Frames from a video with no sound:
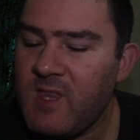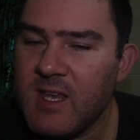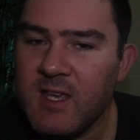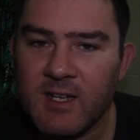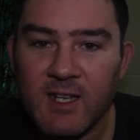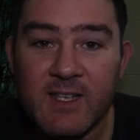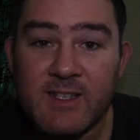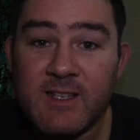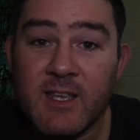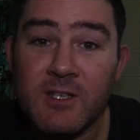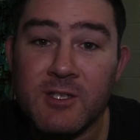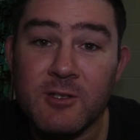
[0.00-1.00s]
At least
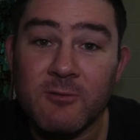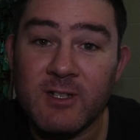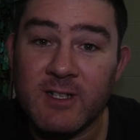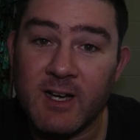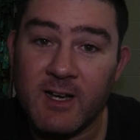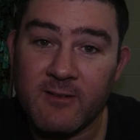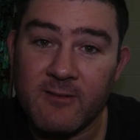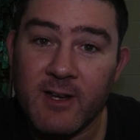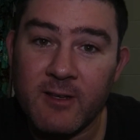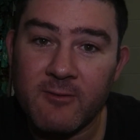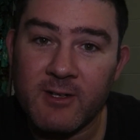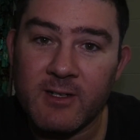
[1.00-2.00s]
their newer data
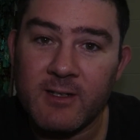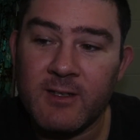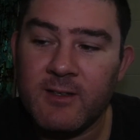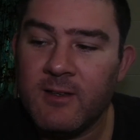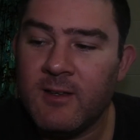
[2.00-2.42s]
anyway.